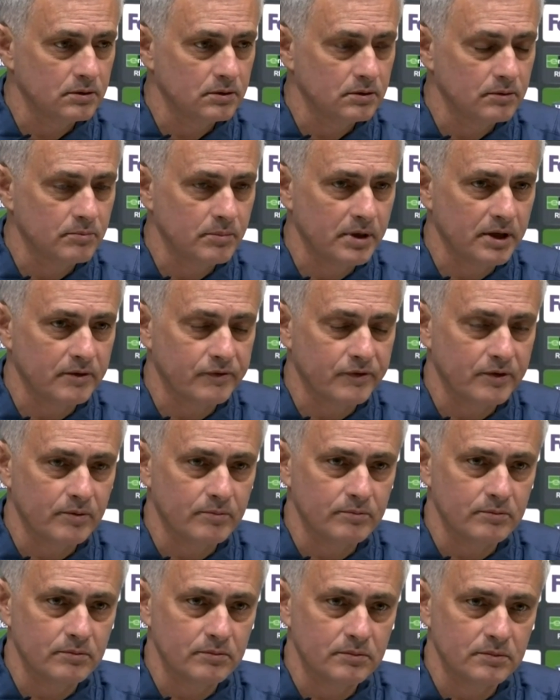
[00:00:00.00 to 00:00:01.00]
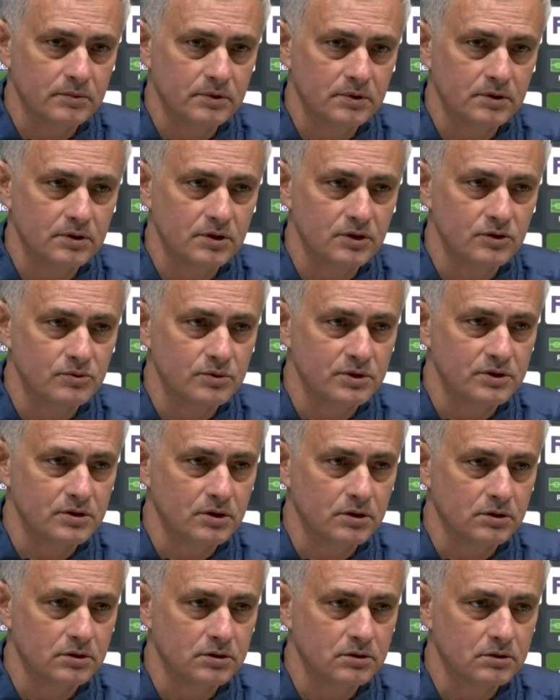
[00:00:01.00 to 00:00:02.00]
make from this
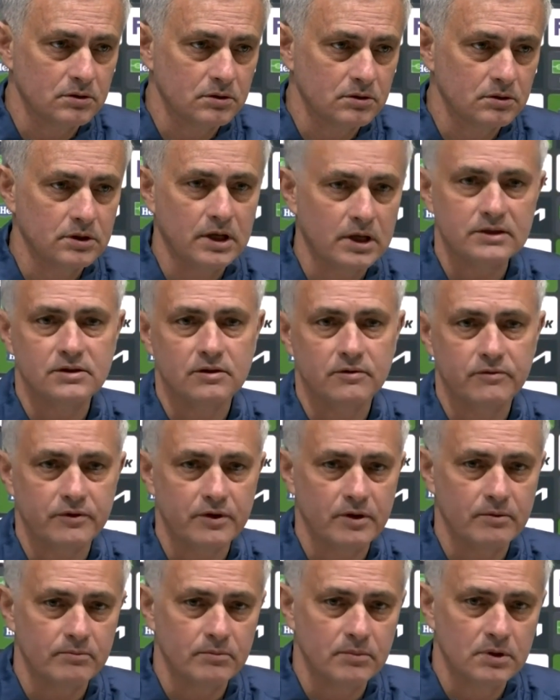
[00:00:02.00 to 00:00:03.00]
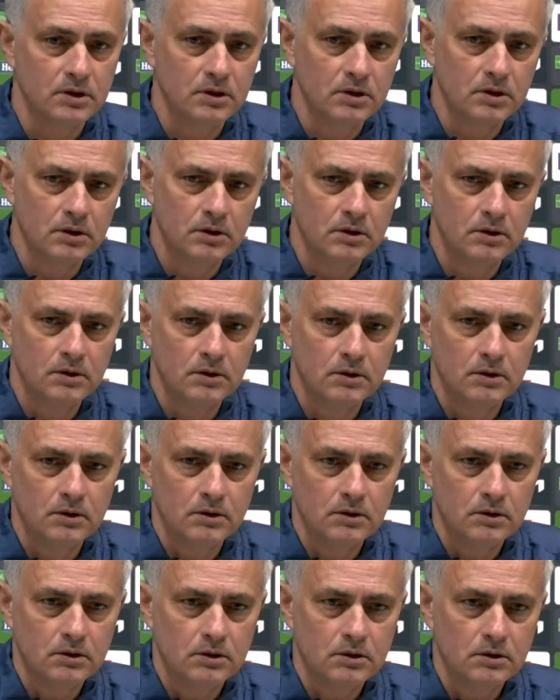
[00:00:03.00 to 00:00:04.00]
result nothing from
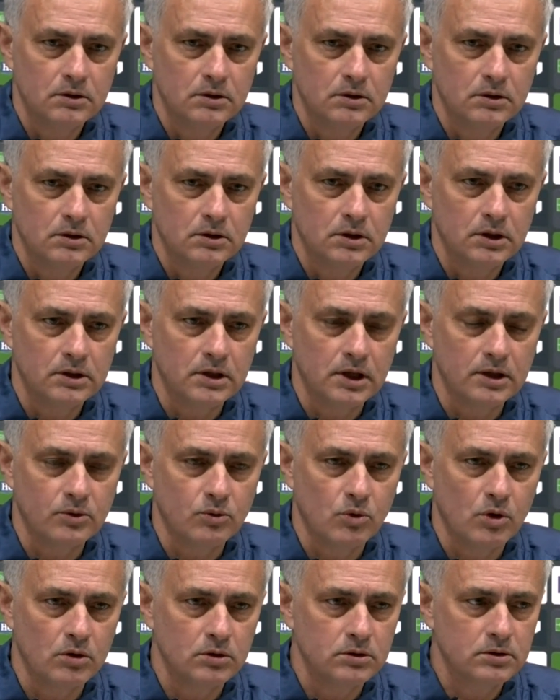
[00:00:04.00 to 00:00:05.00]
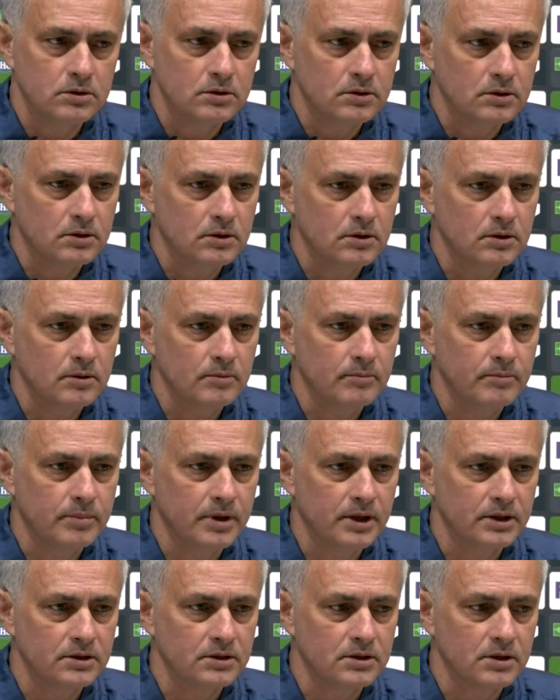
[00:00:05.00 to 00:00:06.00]
another world.
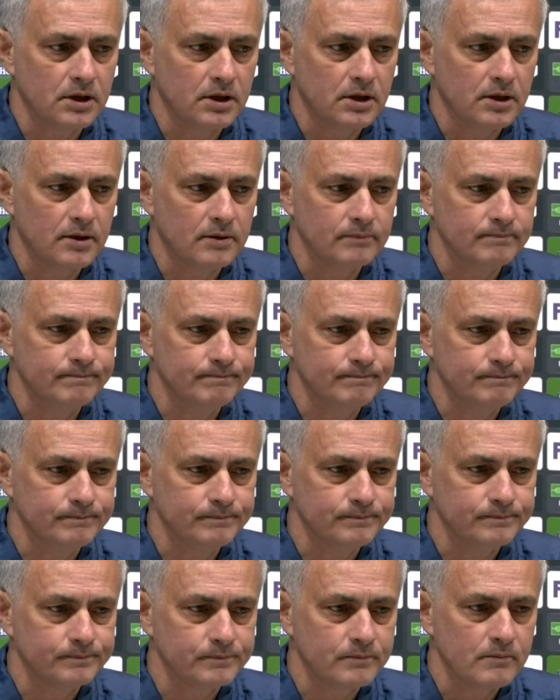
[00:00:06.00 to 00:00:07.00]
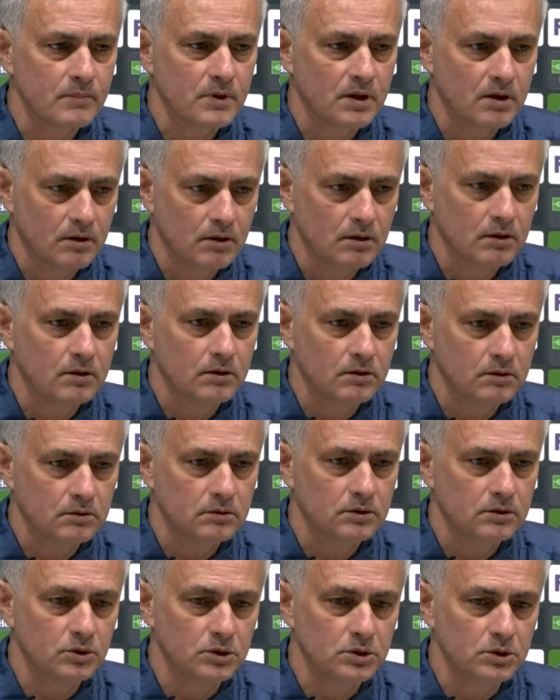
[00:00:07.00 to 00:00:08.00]
But um,
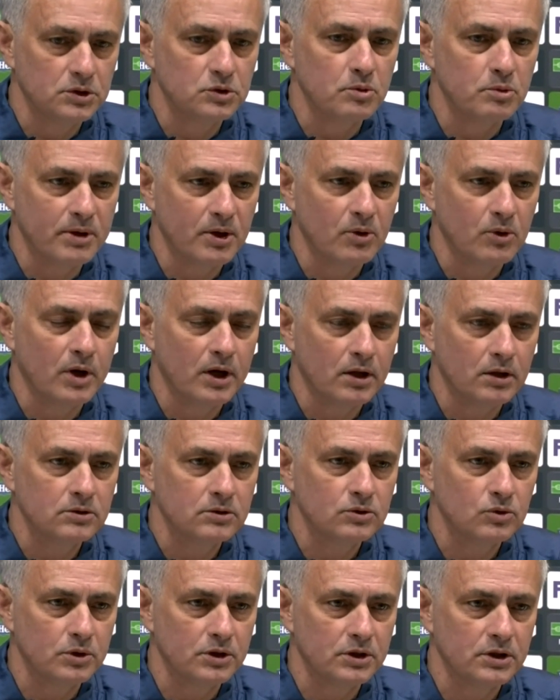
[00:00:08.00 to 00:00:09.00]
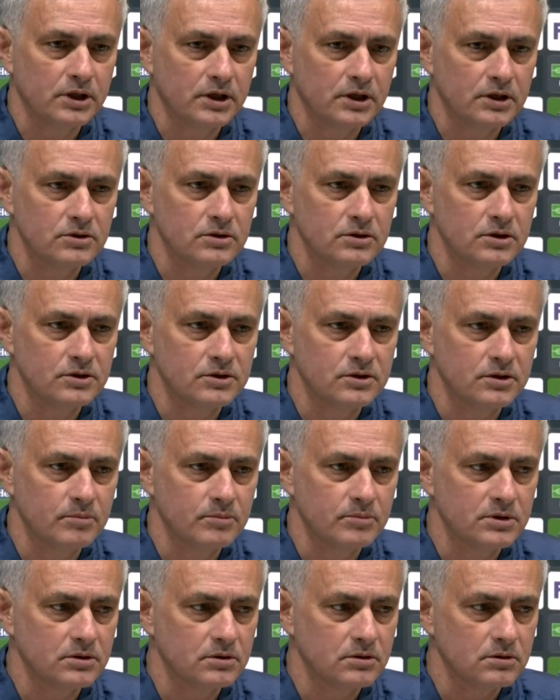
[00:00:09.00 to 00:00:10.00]
you need to play well to win against these
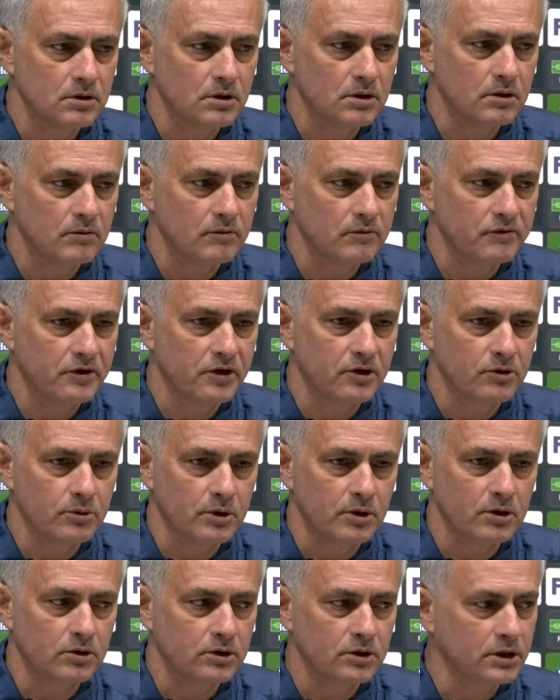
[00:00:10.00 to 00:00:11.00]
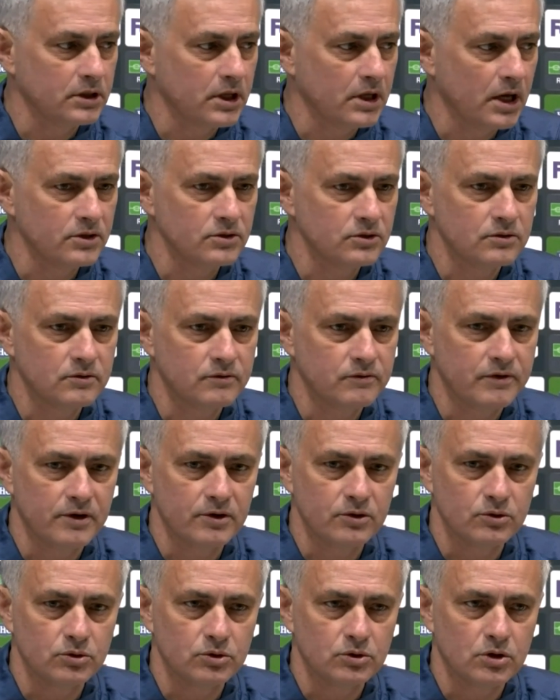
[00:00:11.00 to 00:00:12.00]
teams. Uh, very well organized,
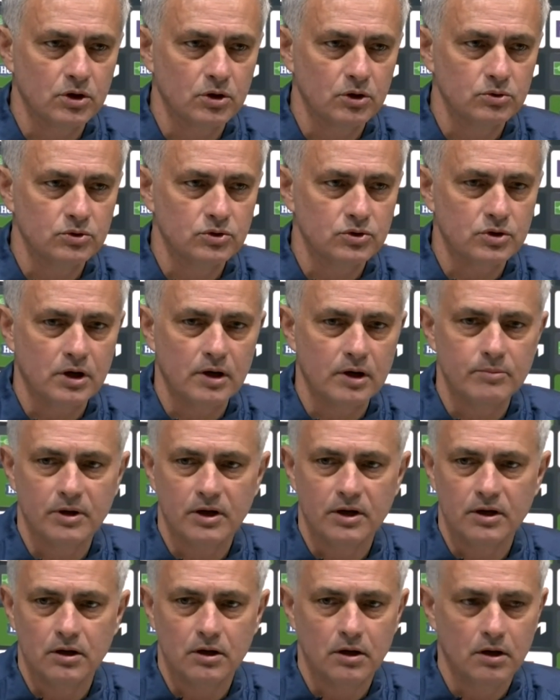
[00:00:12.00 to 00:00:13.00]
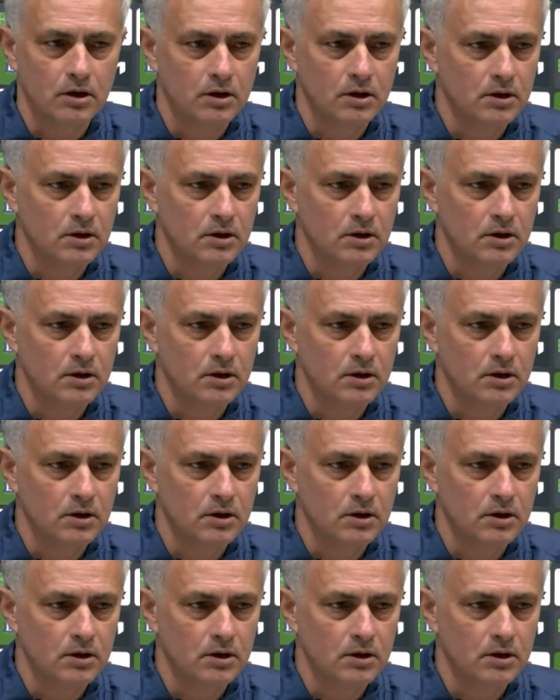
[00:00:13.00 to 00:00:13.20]
very good coach. Come here,